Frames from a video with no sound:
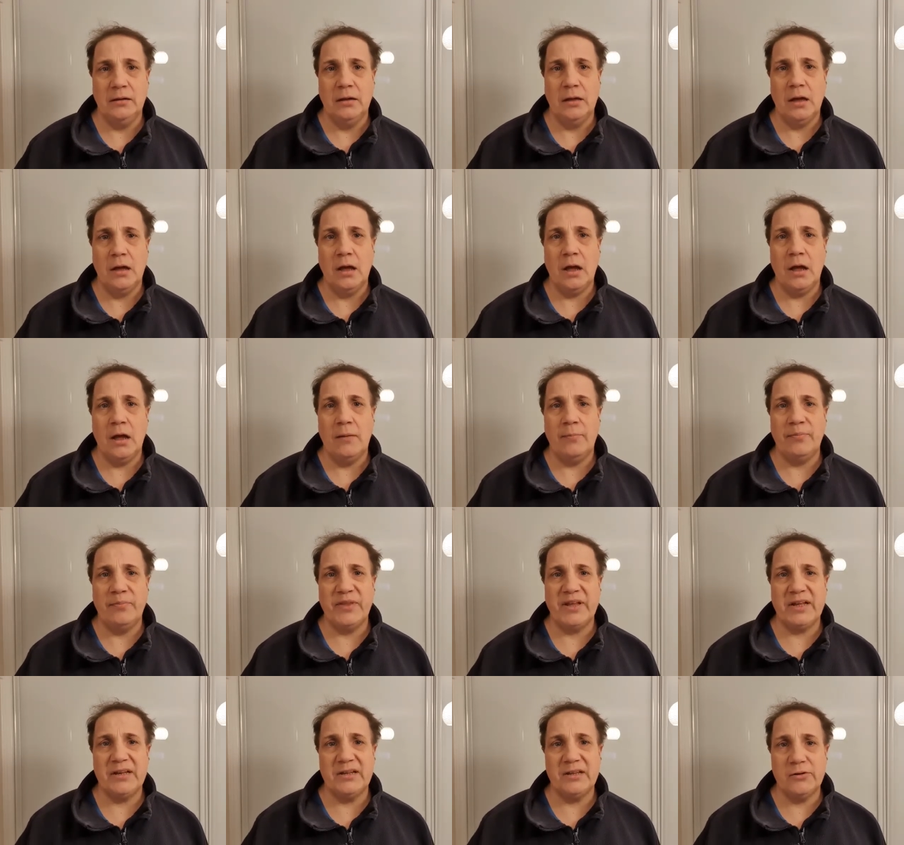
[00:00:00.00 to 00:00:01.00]
um,
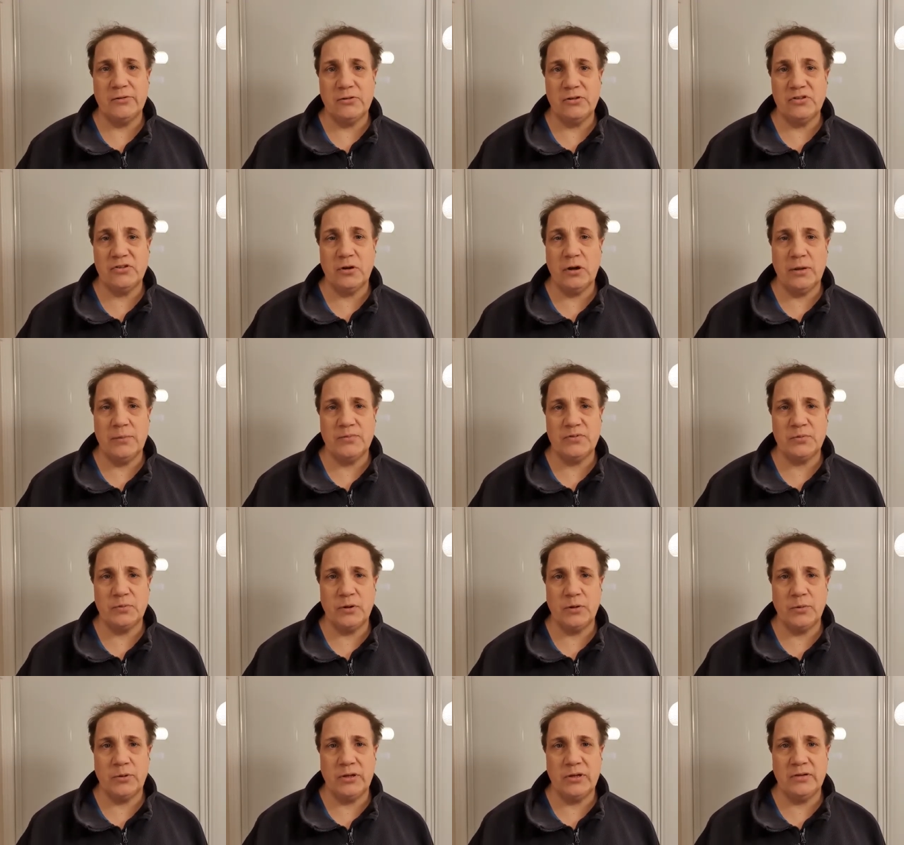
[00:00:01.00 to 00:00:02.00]
and there are times where
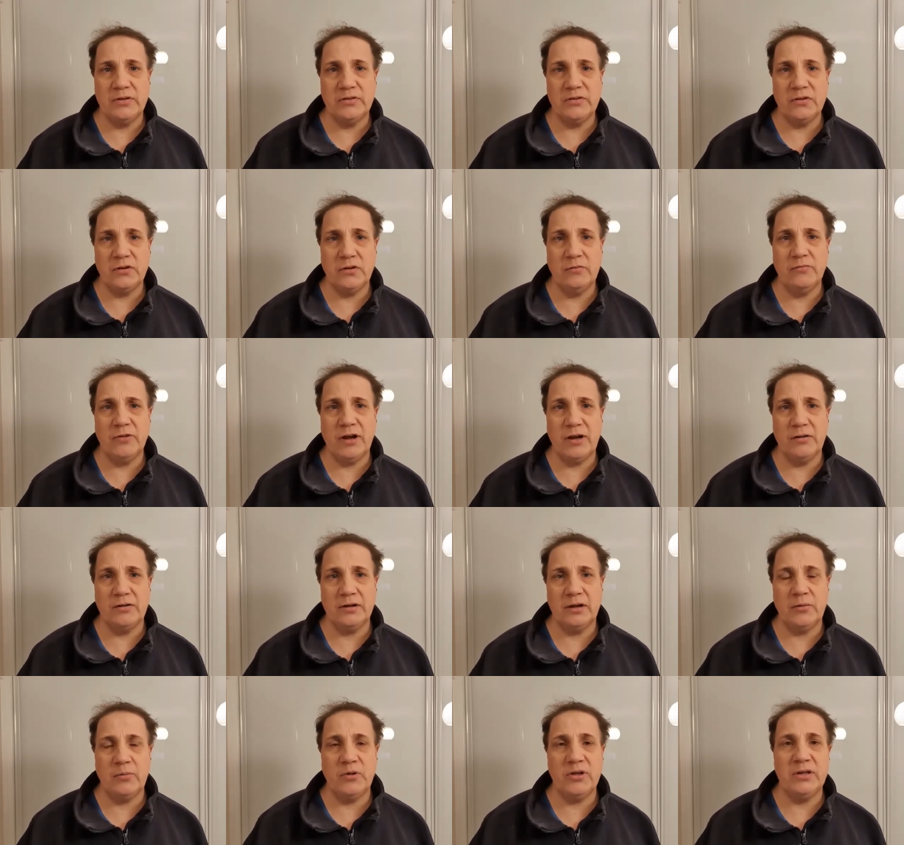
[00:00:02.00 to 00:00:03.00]
we can turn around
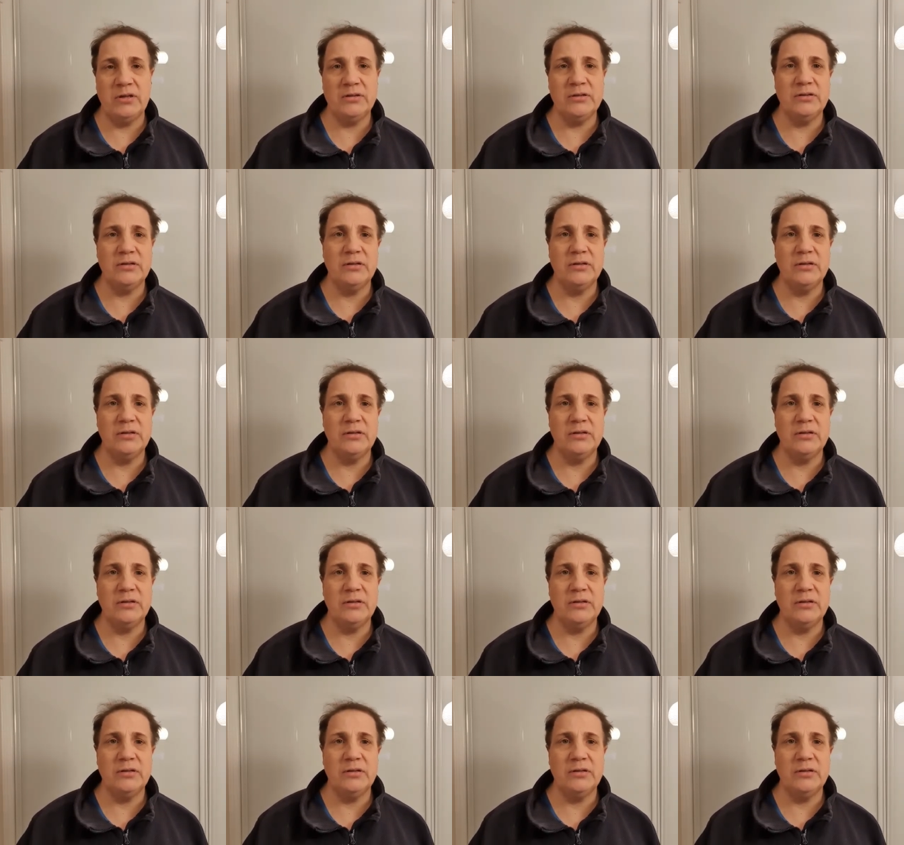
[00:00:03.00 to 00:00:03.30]
and we can